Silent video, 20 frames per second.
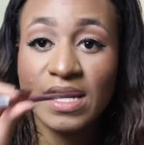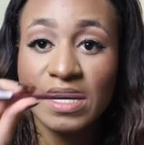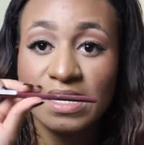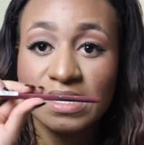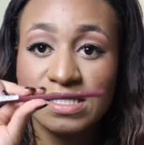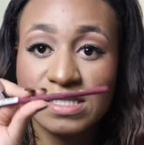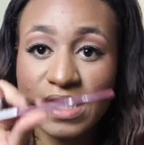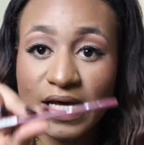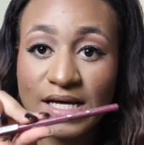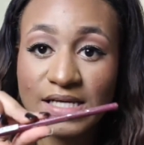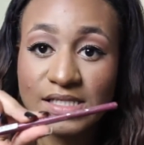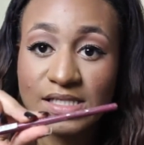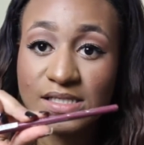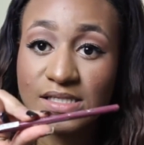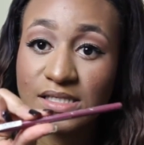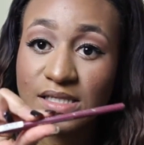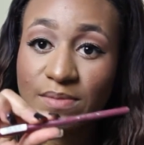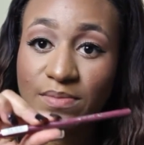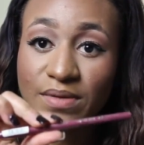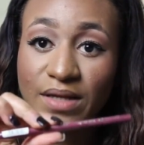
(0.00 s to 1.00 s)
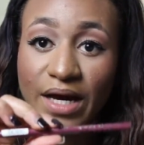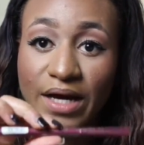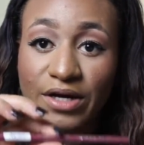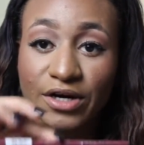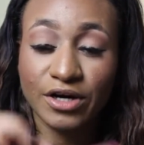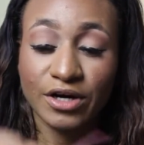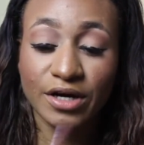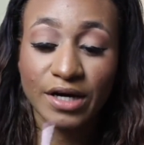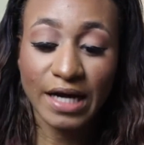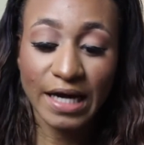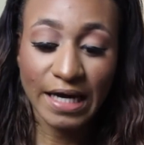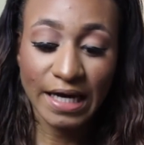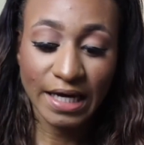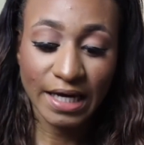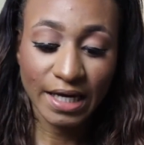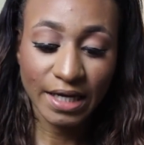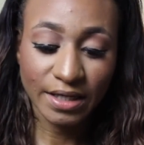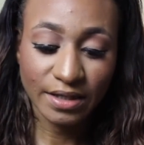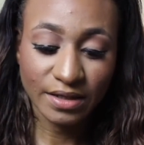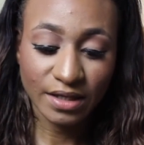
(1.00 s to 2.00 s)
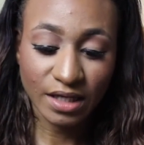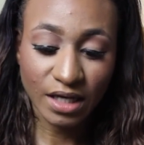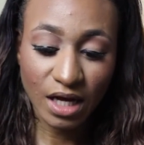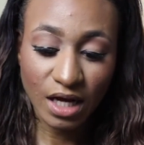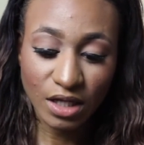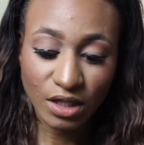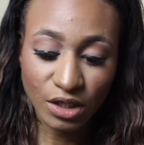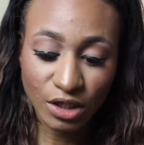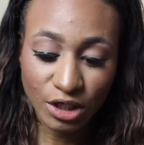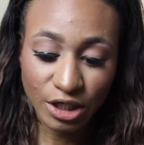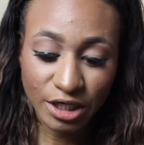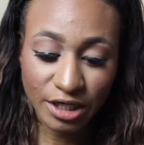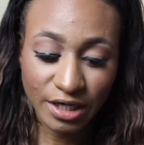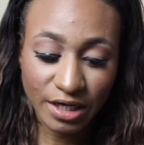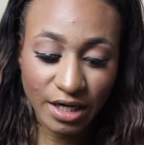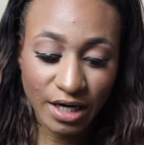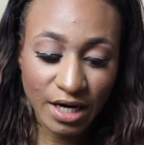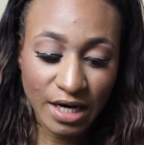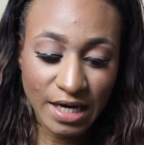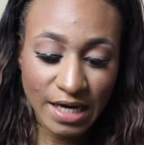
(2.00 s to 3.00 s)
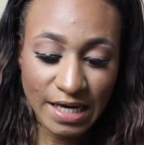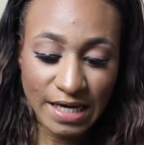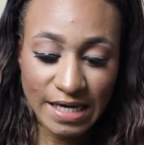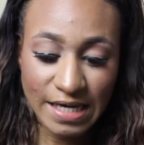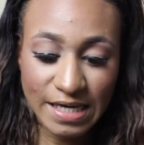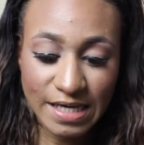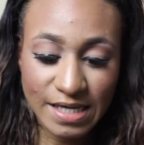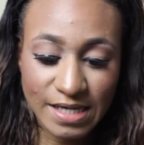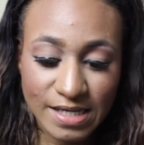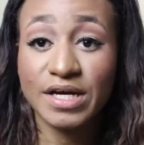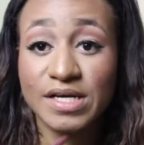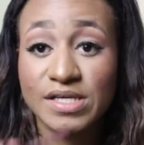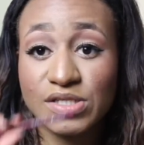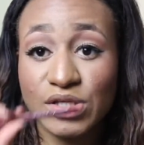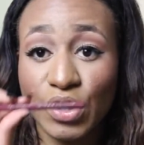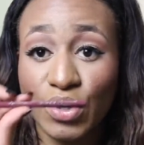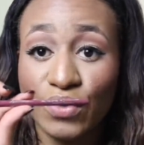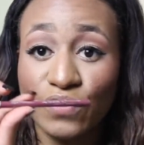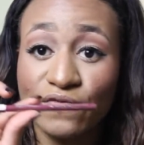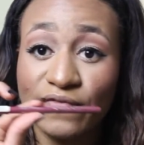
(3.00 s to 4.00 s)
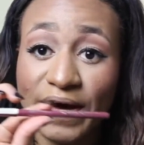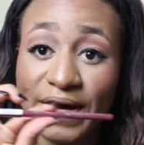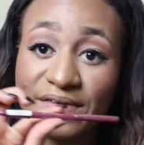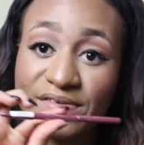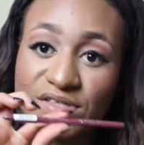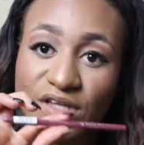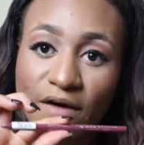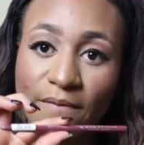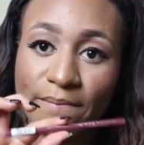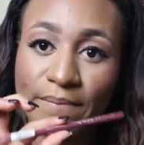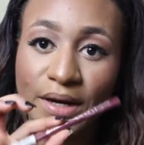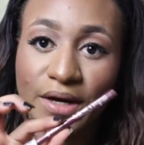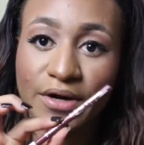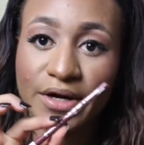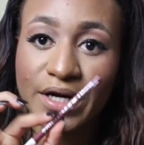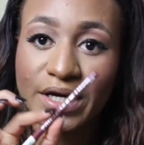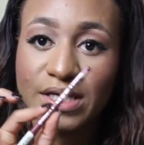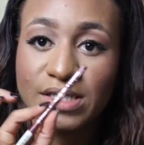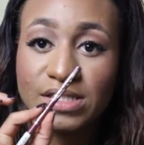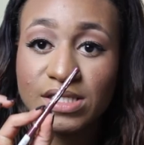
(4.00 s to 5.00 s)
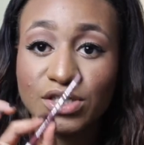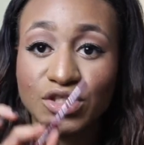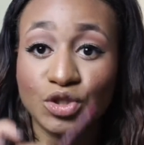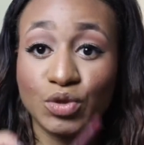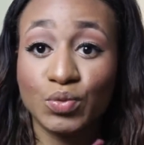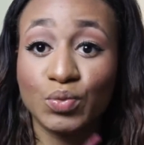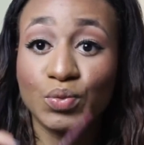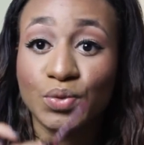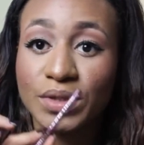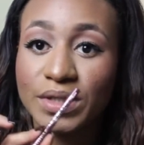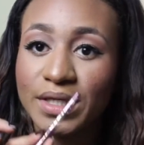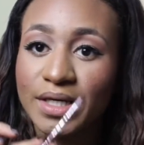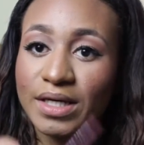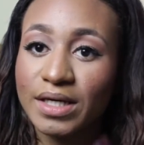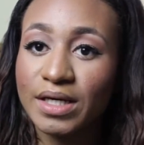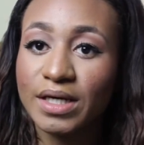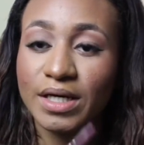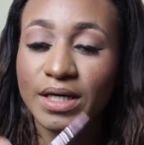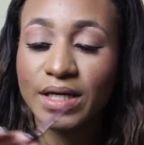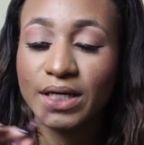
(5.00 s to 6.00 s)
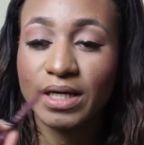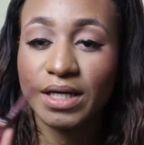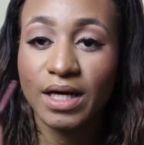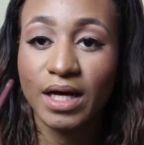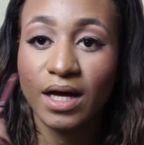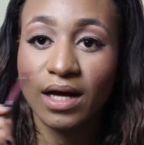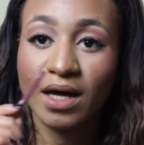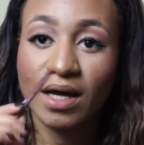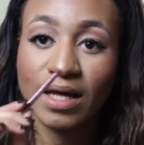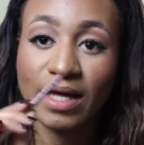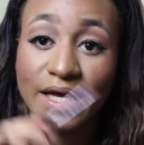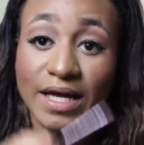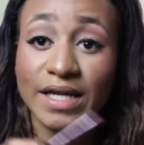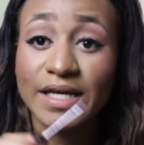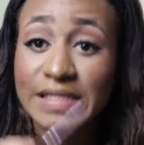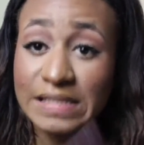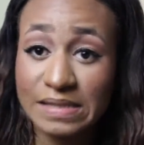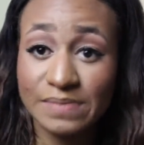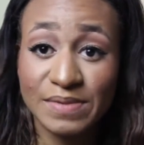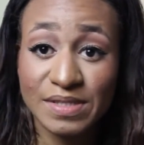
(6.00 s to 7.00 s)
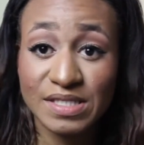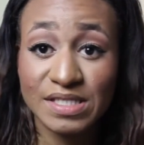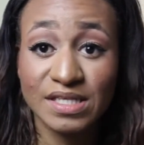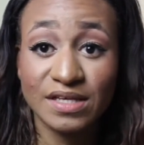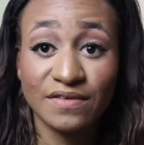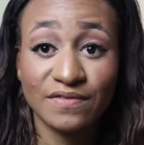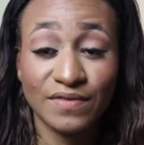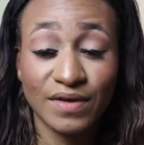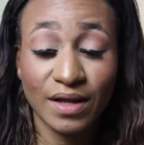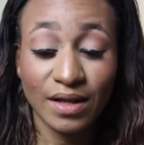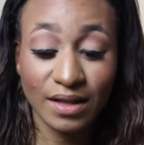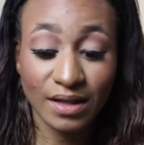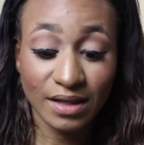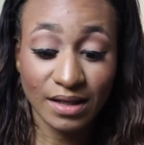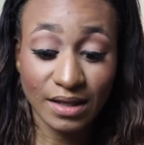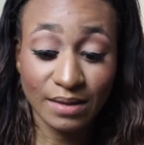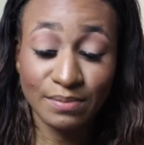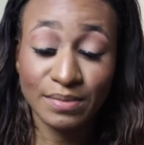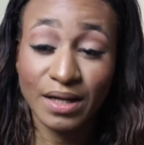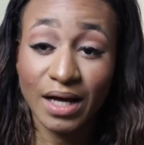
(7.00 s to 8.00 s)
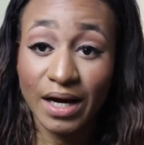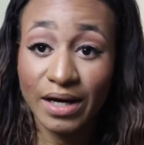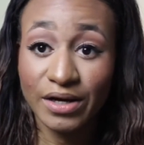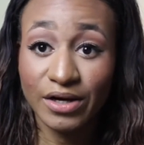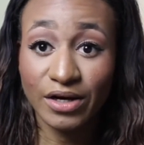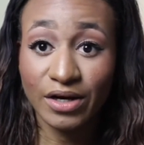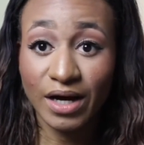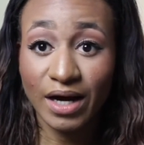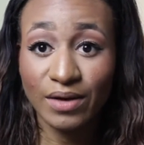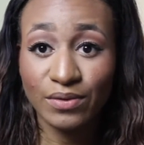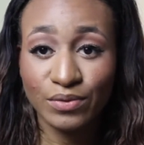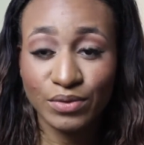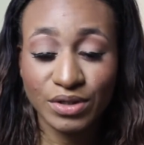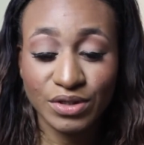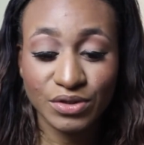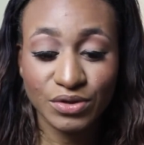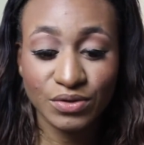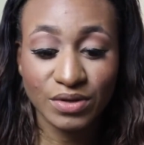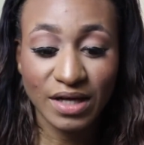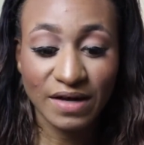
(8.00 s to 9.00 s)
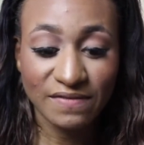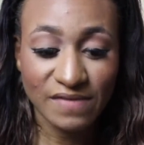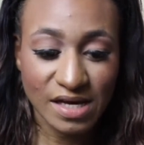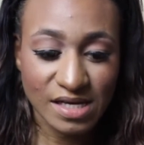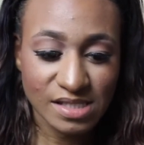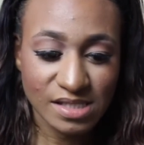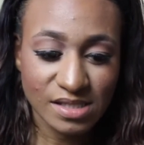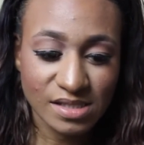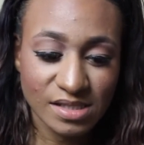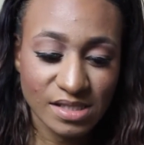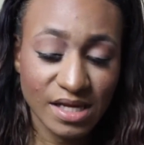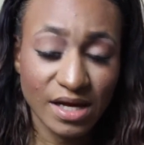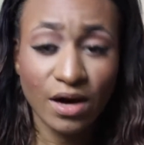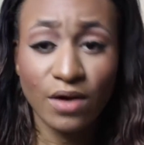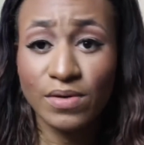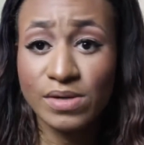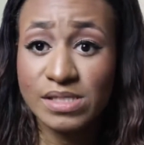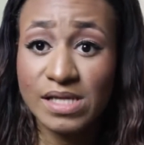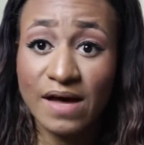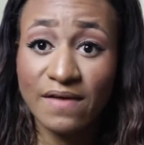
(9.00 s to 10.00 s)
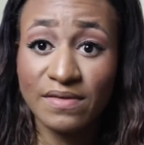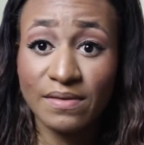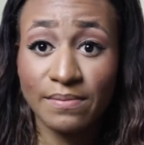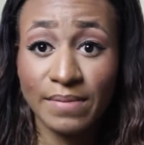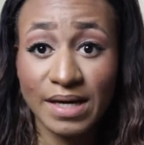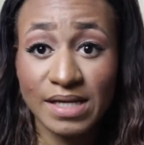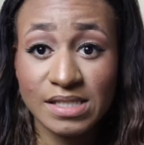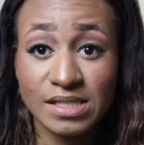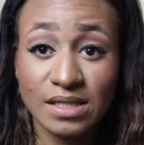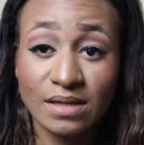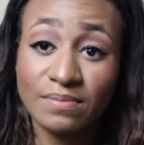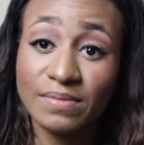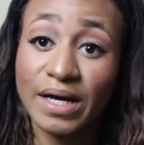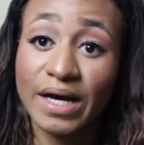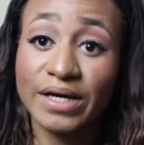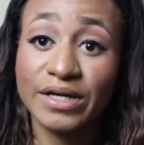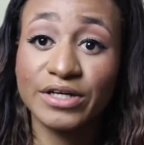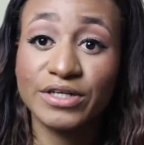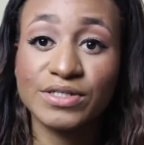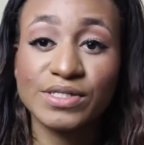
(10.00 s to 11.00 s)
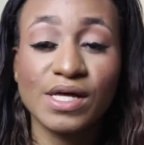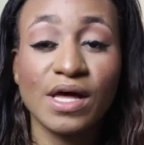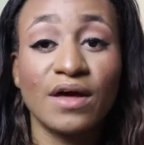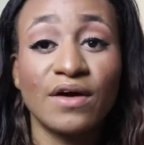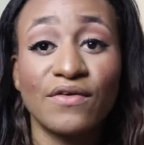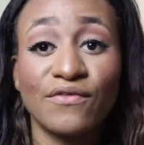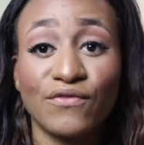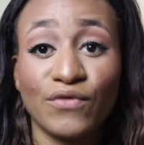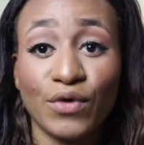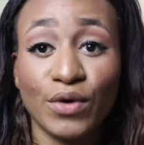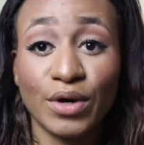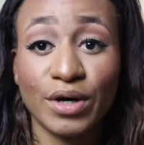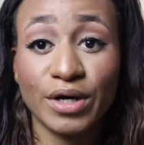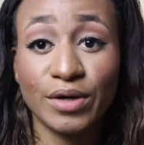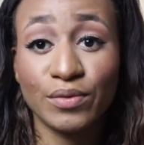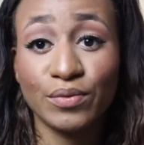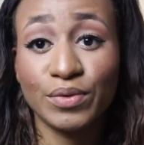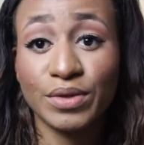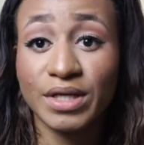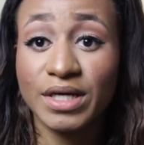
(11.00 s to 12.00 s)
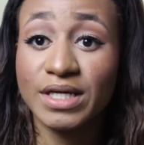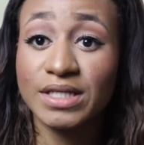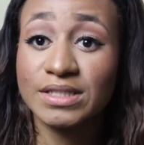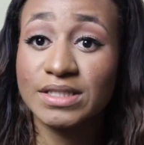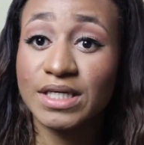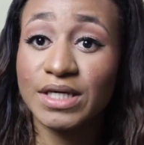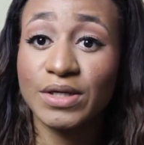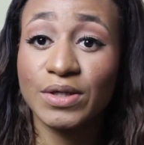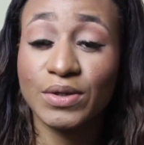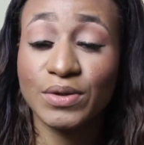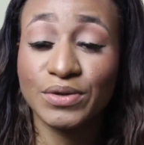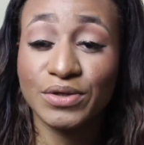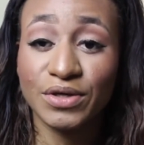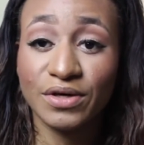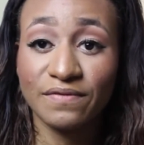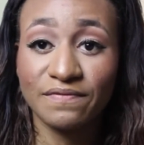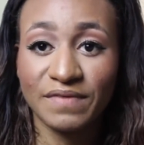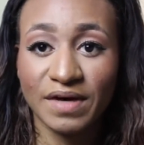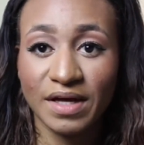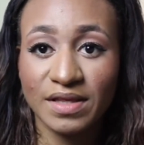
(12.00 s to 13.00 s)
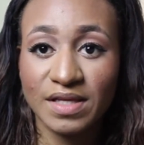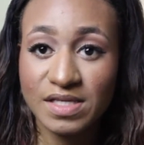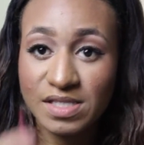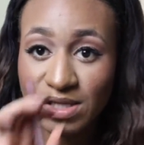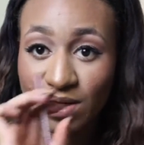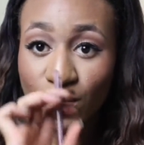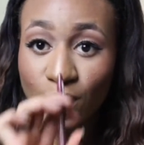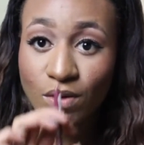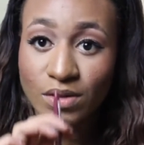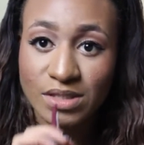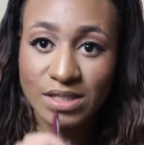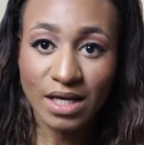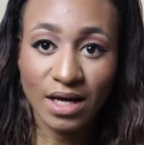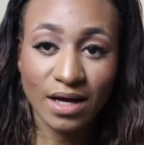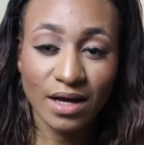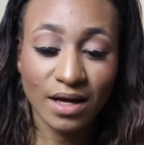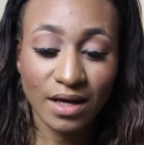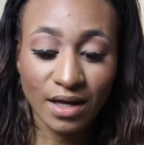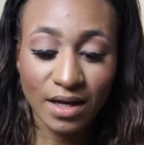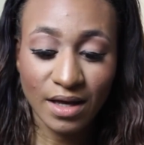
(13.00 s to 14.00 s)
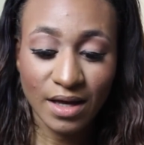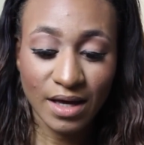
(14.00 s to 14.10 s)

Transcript: It's the Essence lip liner, and the color is 05 Soft Berry. It's such a really good, inexpensive lip liner. I really do love Essence. They always have the best lip liners for a really good deal. You can find these at Ulta.